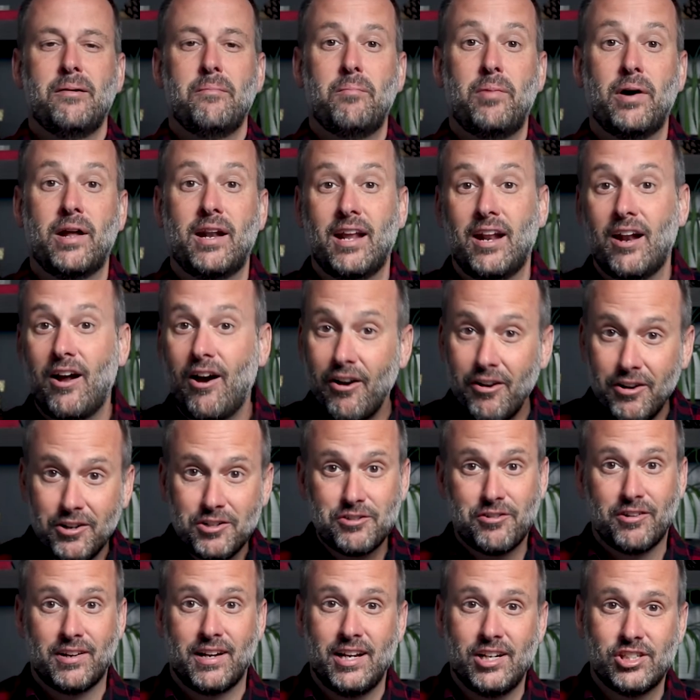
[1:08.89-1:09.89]
But in our
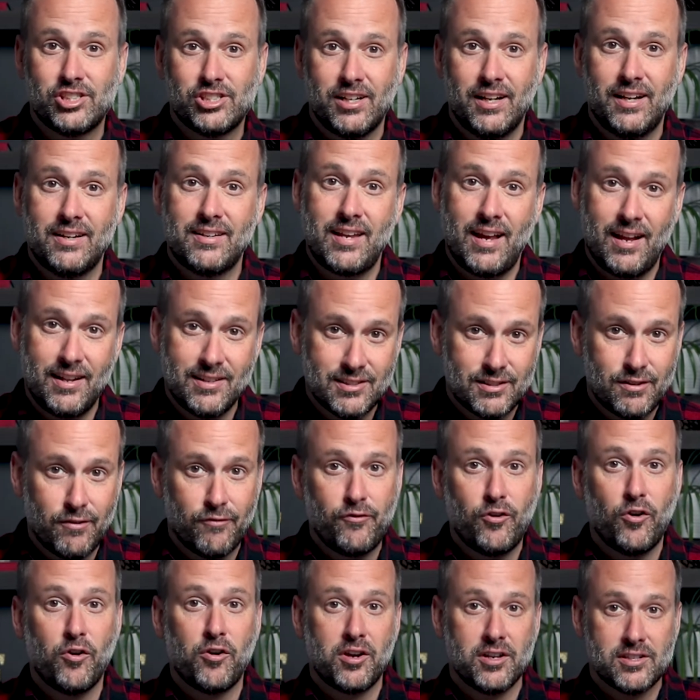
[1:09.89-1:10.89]
tradition, it tends to
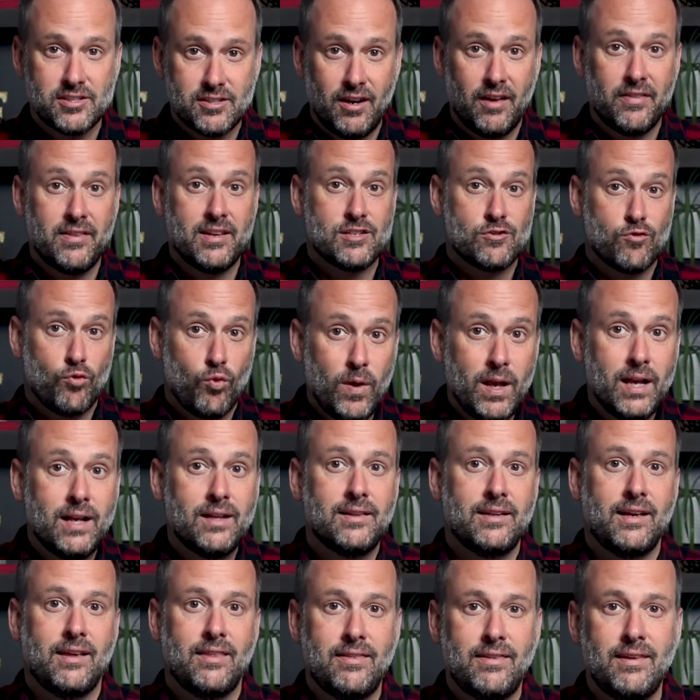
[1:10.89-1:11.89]
focus on this
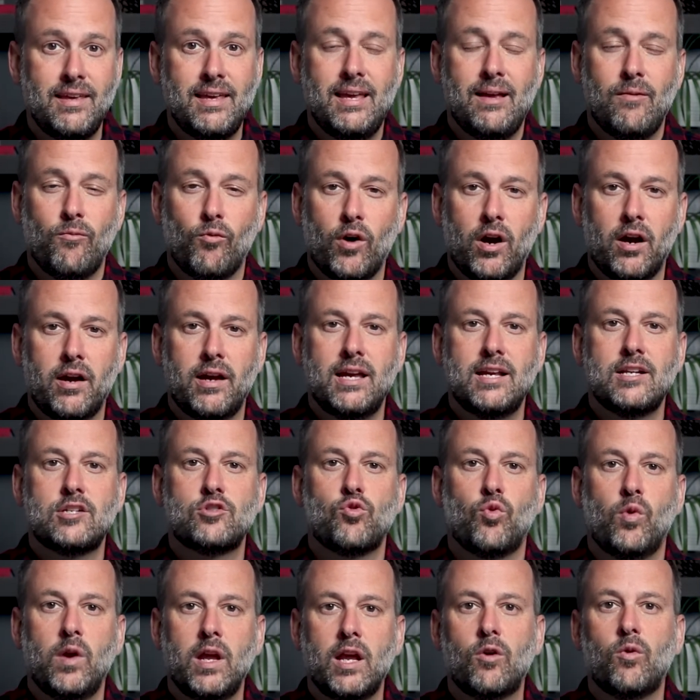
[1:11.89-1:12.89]
weekly theme where
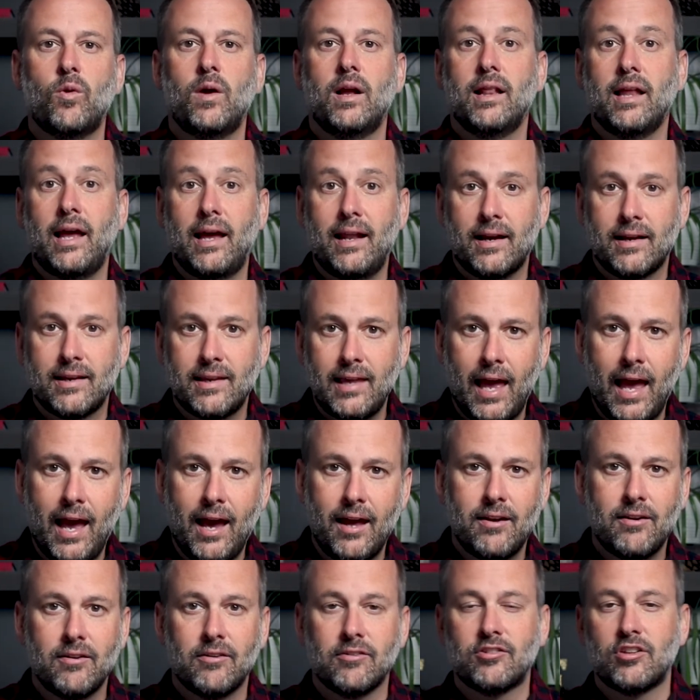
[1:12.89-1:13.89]
each week we light a
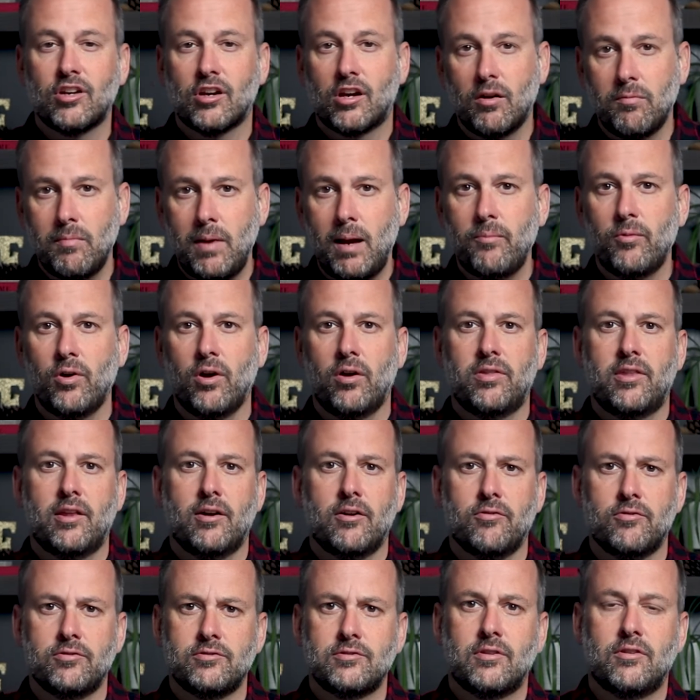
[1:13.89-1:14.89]
candle to commemorate
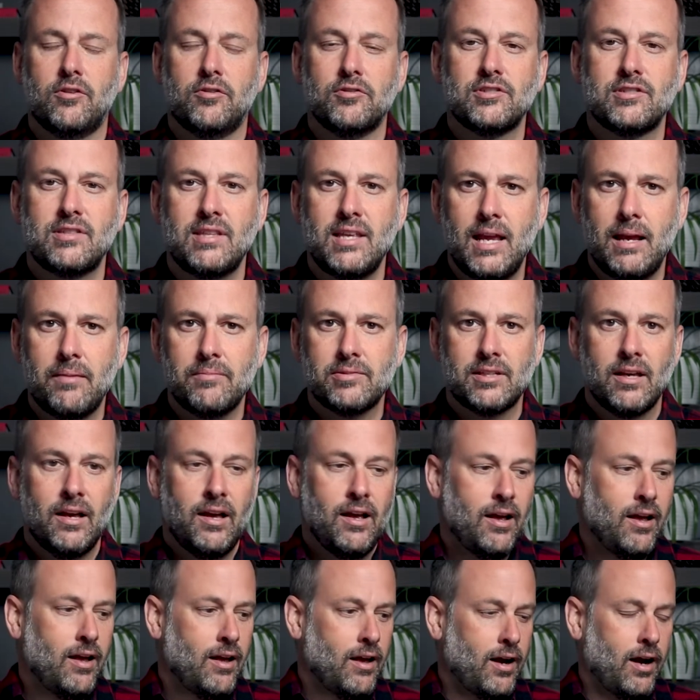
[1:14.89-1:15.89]
those themes.
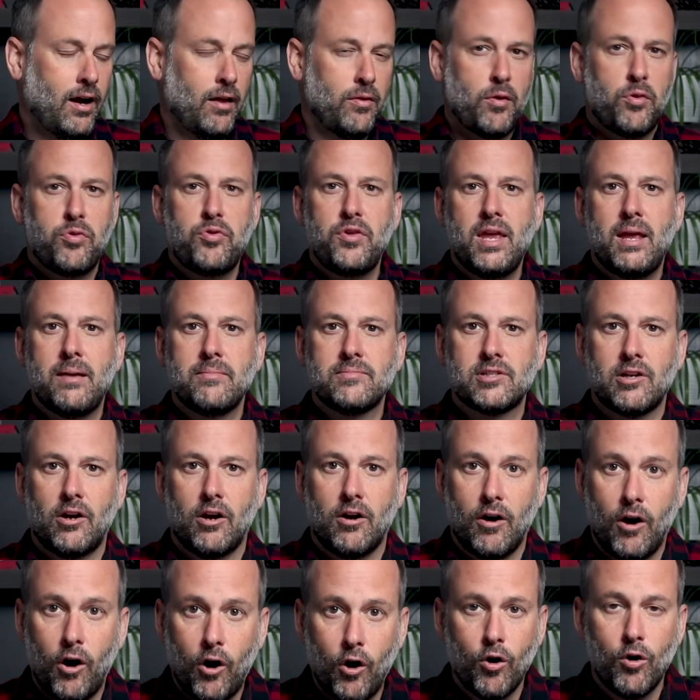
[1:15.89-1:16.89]
The themes
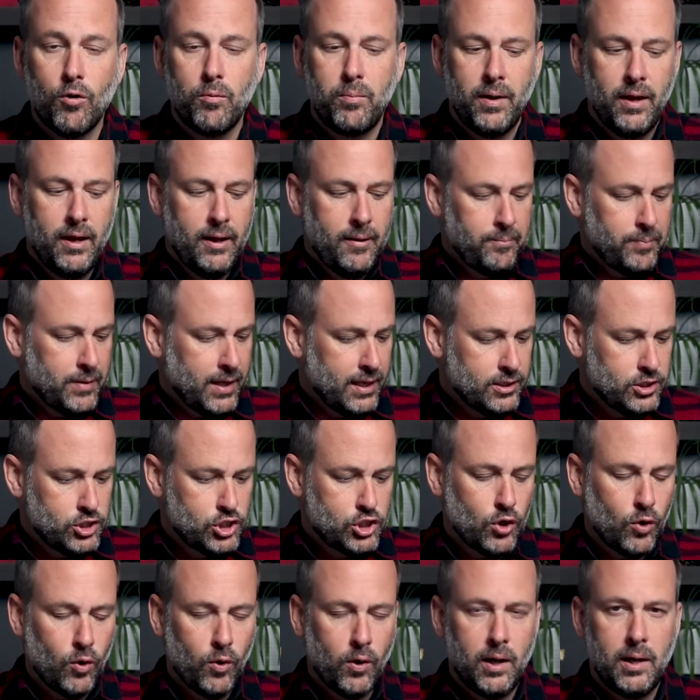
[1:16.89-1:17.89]
are hope and
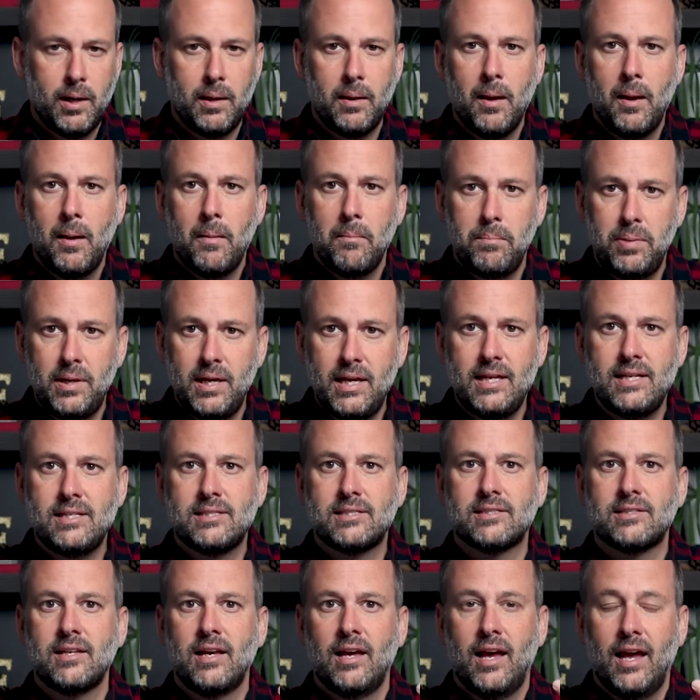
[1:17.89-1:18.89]
joy,
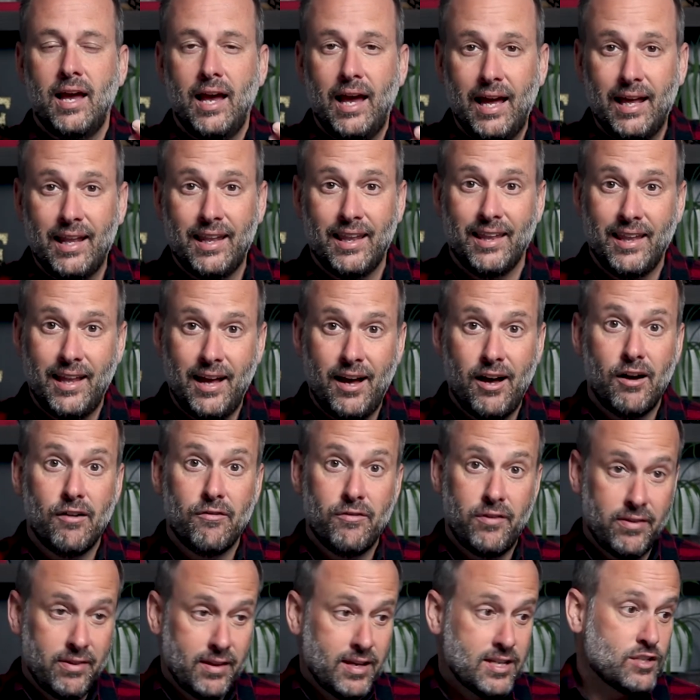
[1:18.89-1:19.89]
peace and
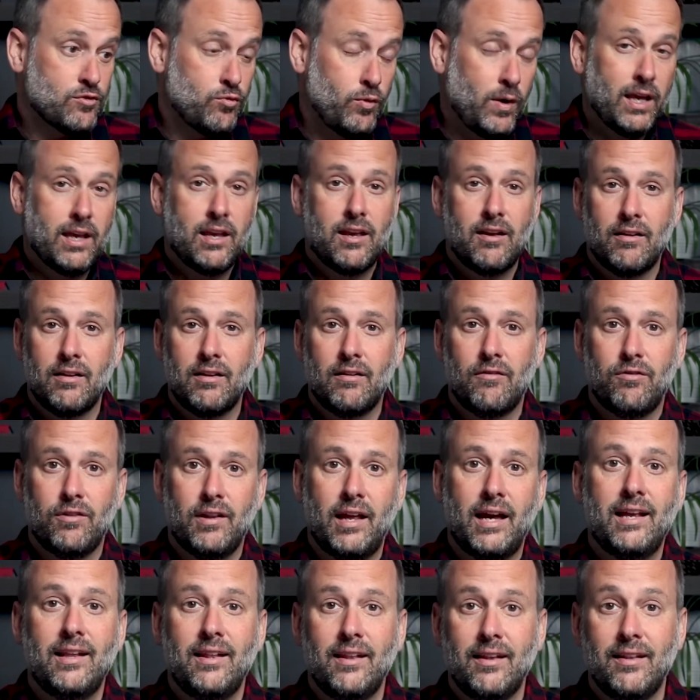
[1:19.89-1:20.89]
love. And this week you'll
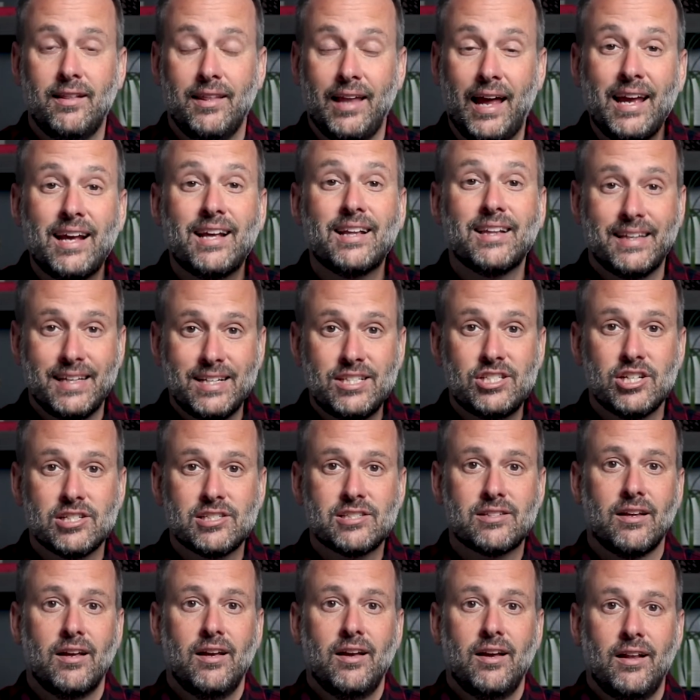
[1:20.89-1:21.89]
have likely
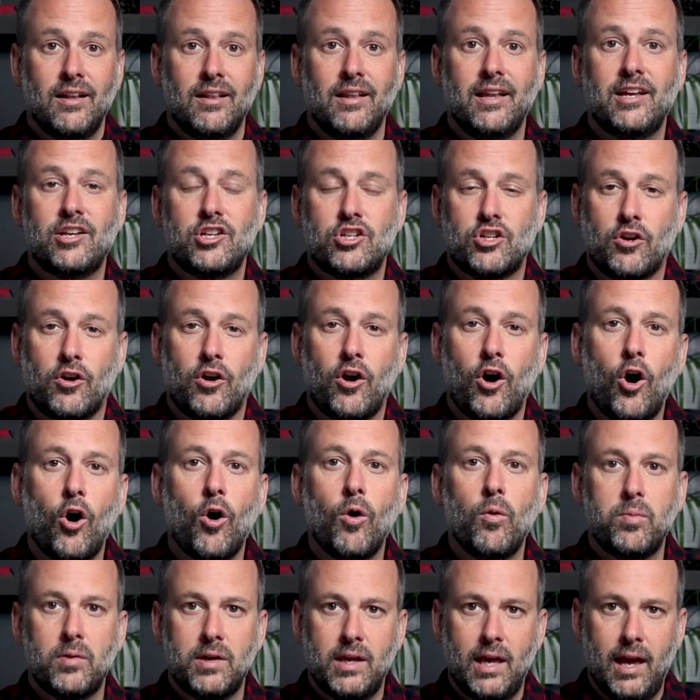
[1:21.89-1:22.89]
just lit your
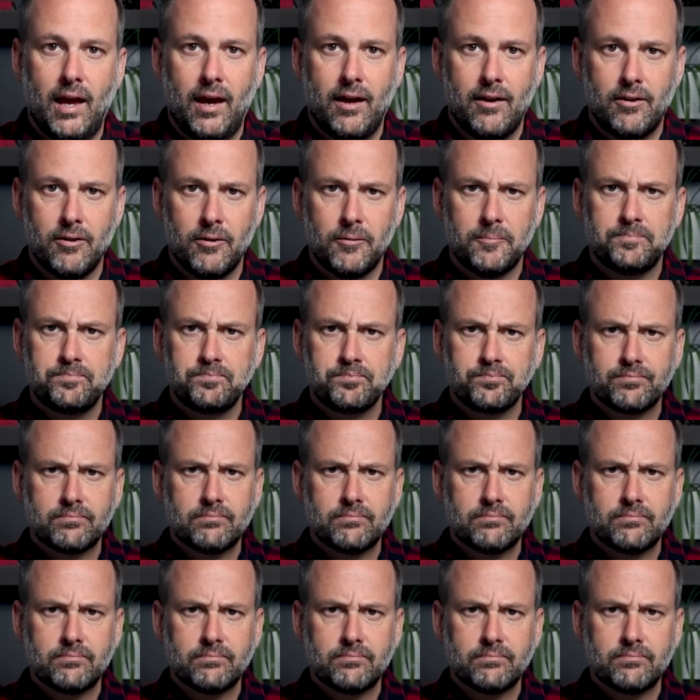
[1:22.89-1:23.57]
hope candle.